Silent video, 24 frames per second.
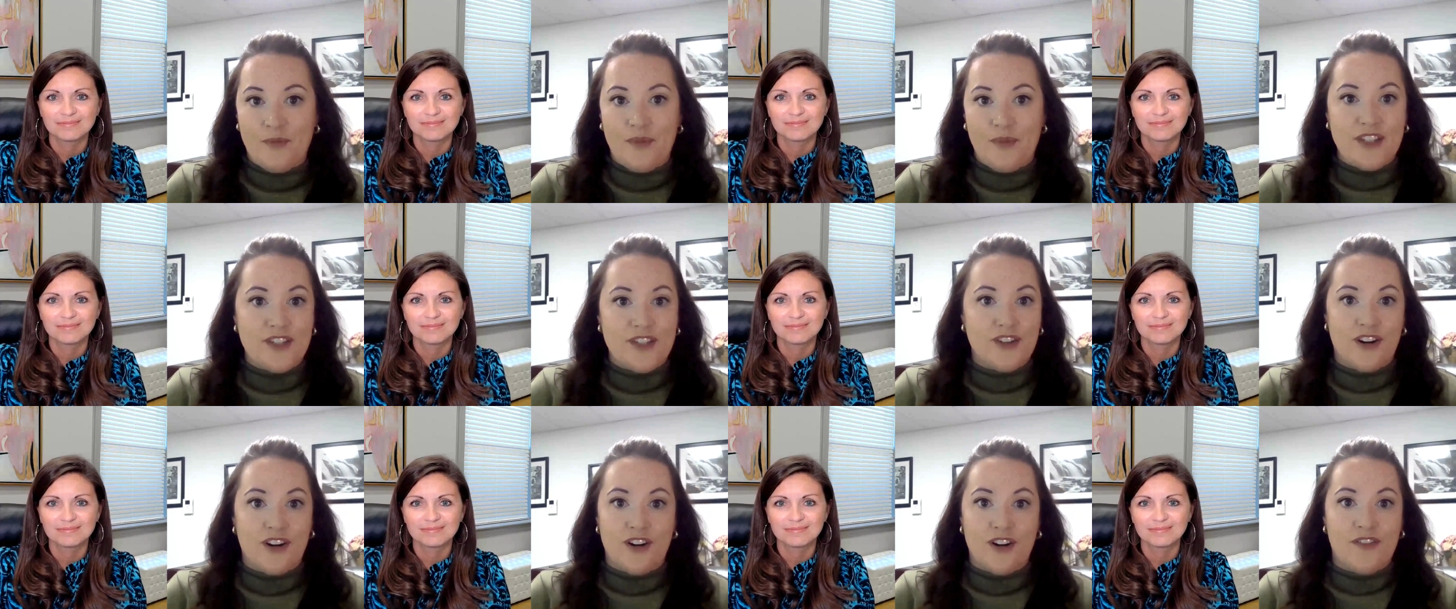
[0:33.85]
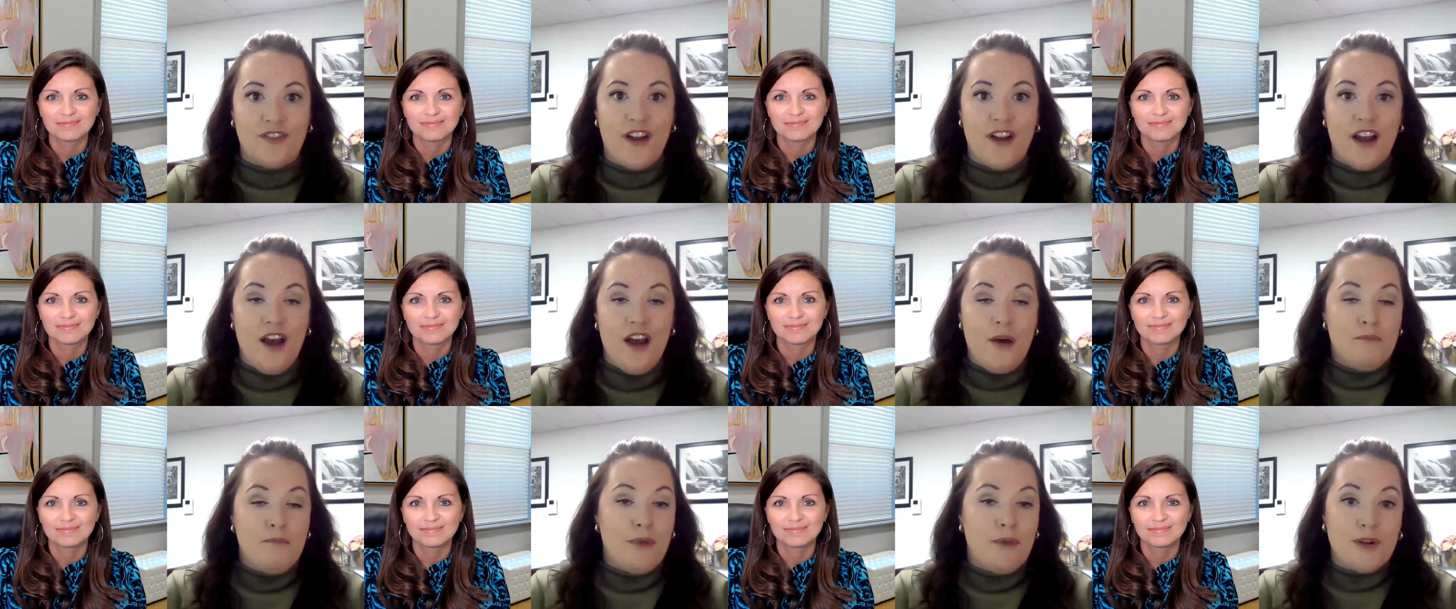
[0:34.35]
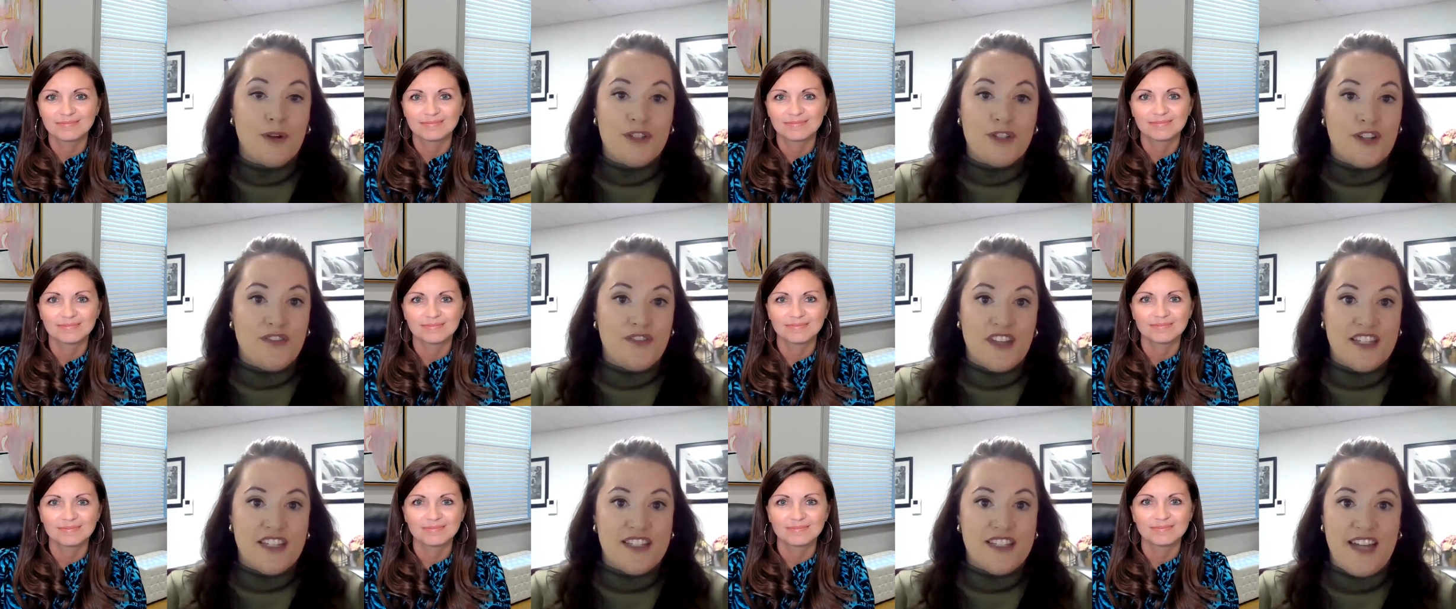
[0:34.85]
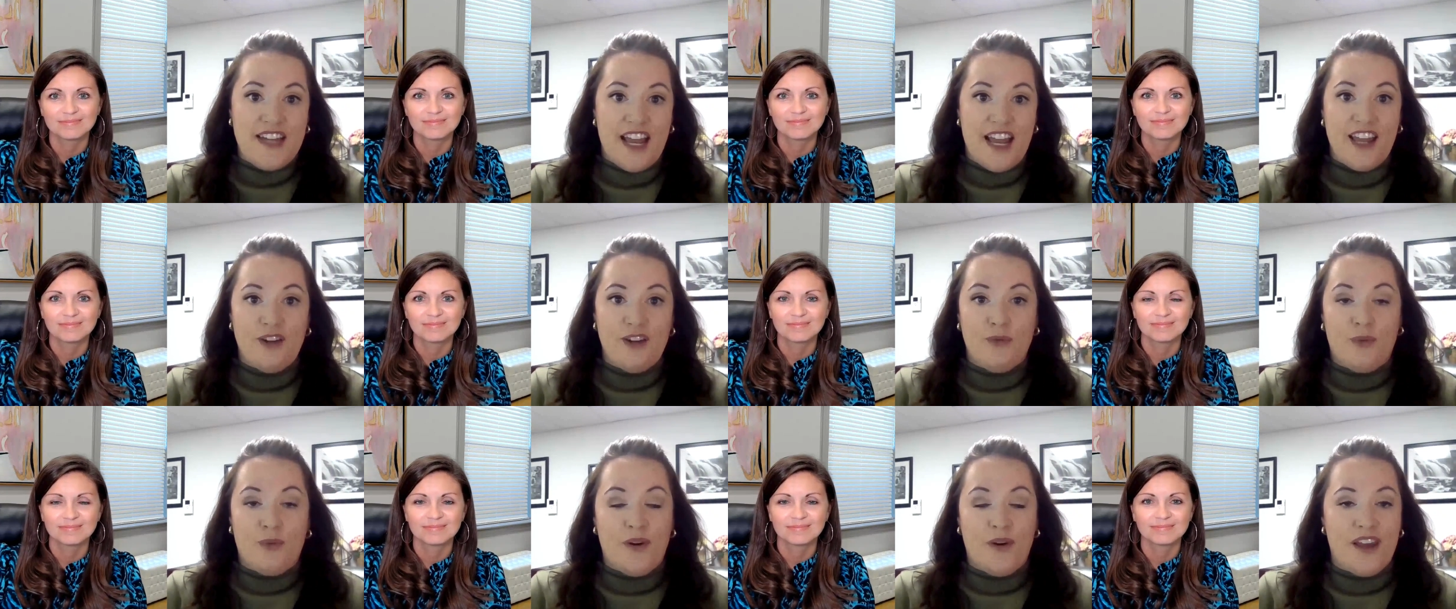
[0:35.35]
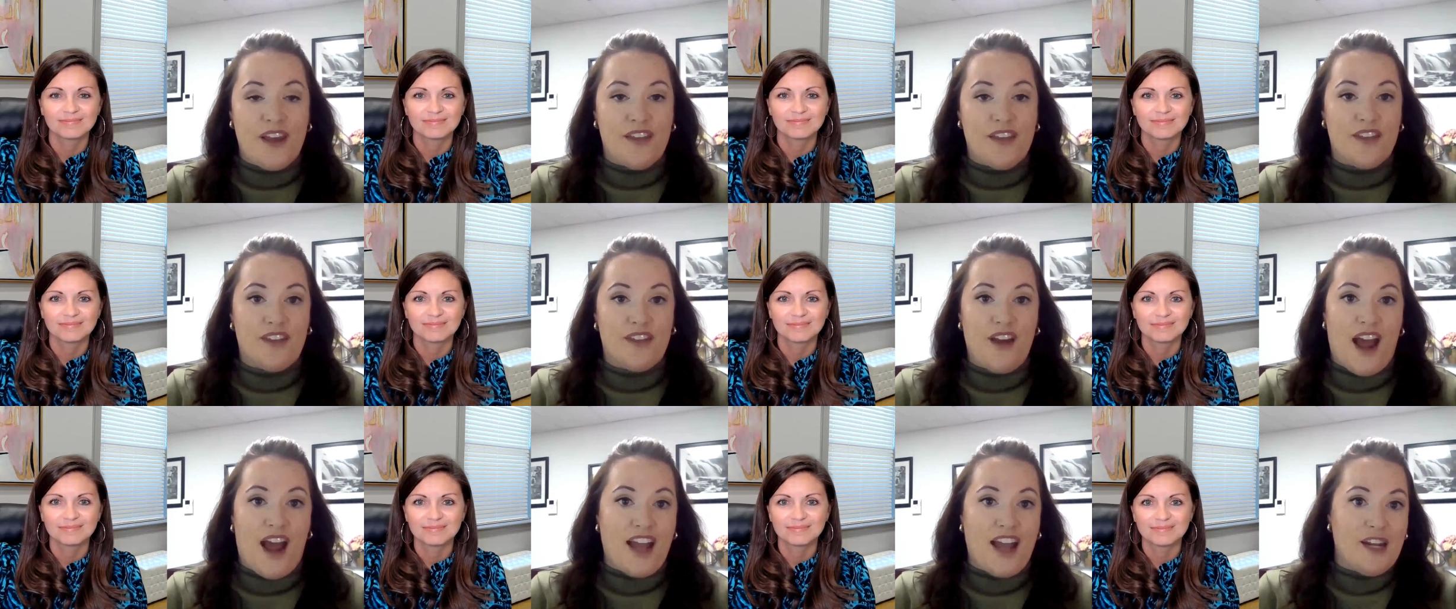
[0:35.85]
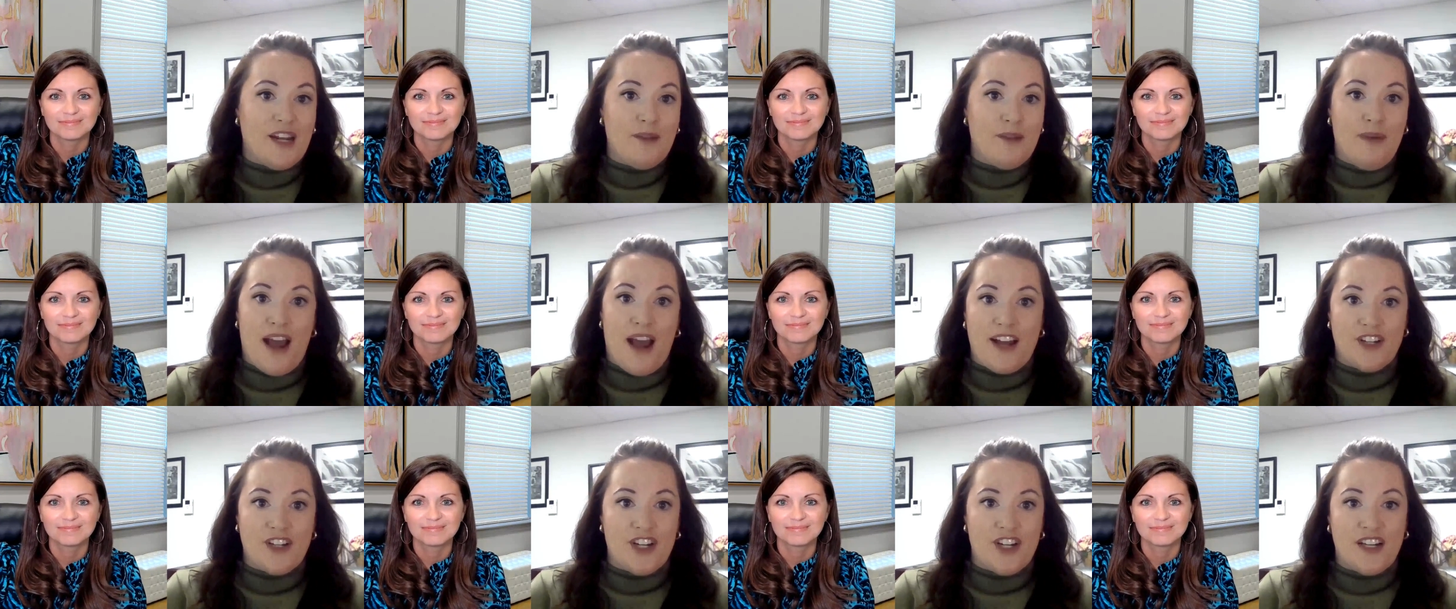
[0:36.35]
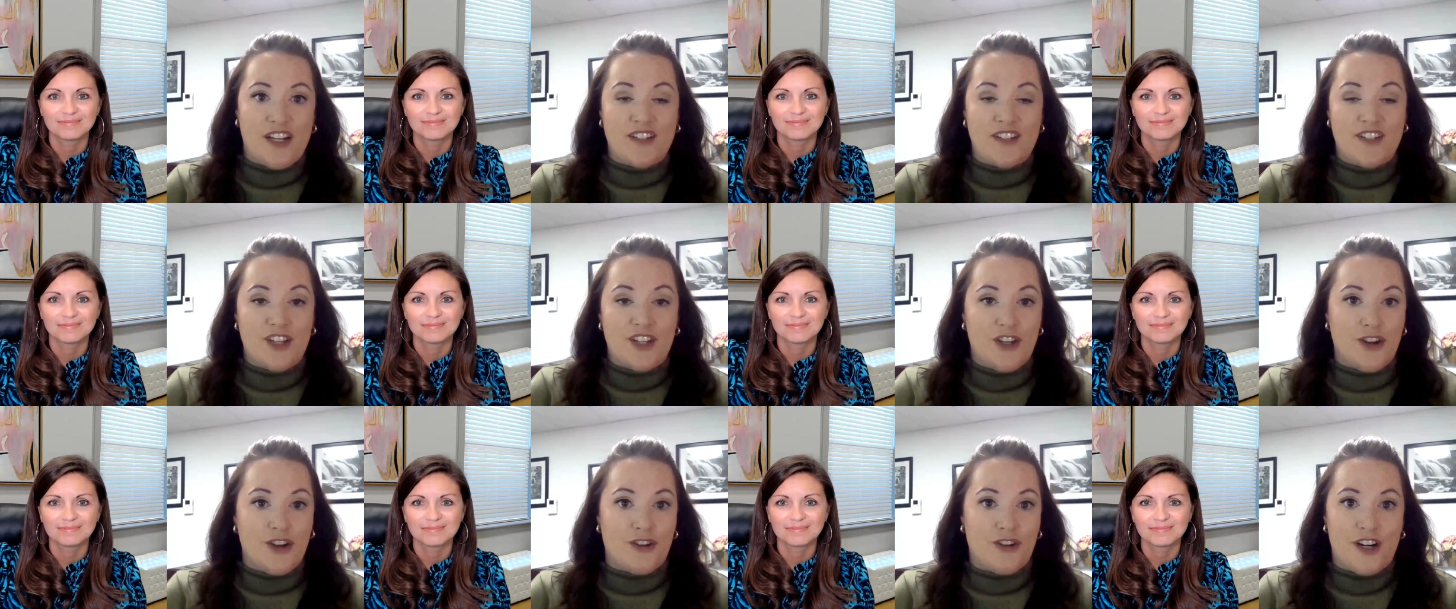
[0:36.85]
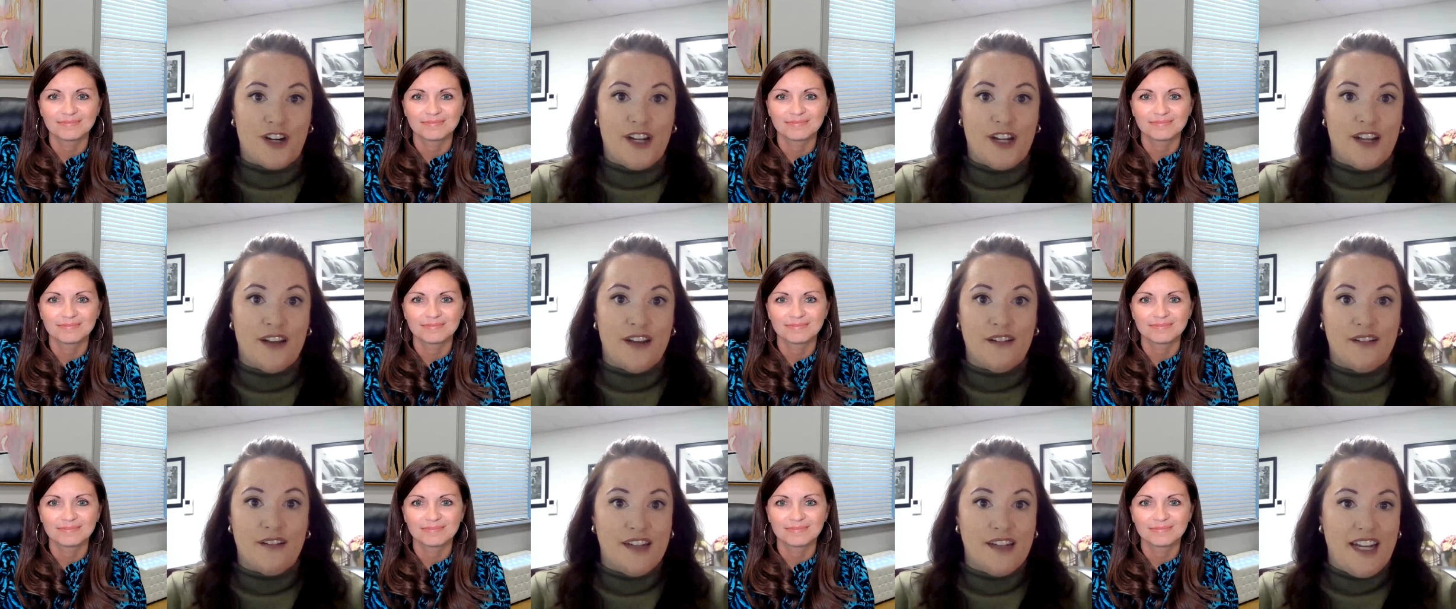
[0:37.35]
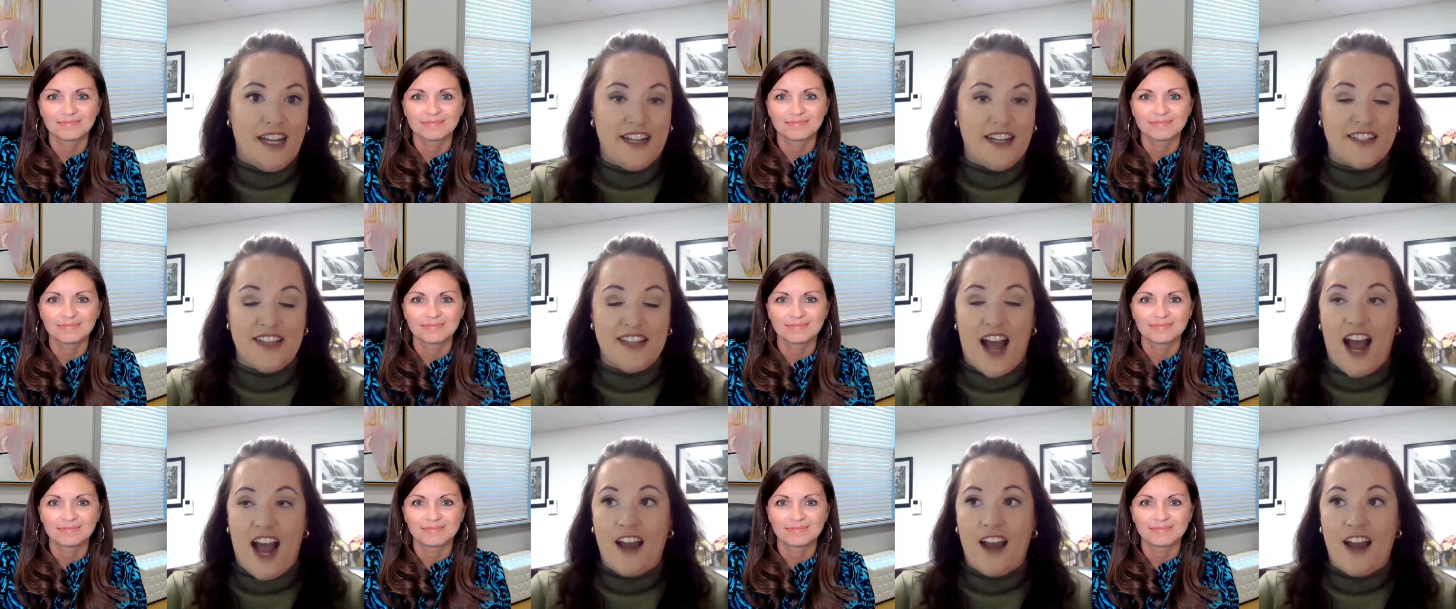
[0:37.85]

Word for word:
Speaker 1: and we serve most of the state with ID badging and security needs.